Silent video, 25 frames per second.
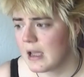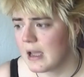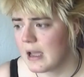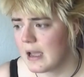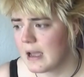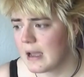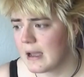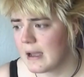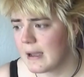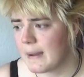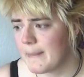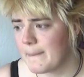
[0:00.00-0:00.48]

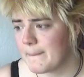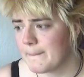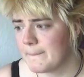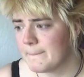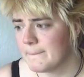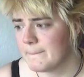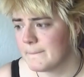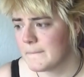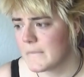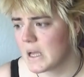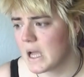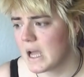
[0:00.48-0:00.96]
Um,
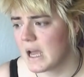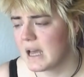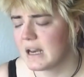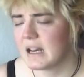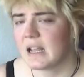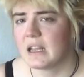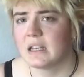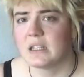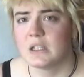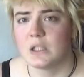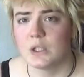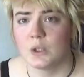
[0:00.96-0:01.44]
and
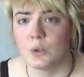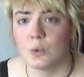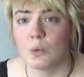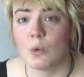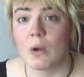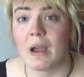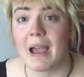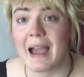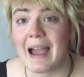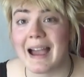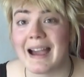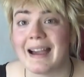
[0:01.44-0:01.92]
I do
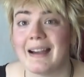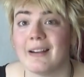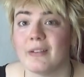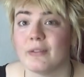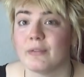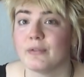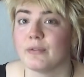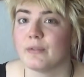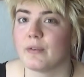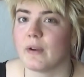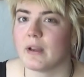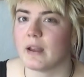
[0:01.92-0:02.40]

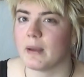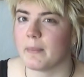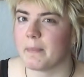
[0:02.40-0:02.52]
have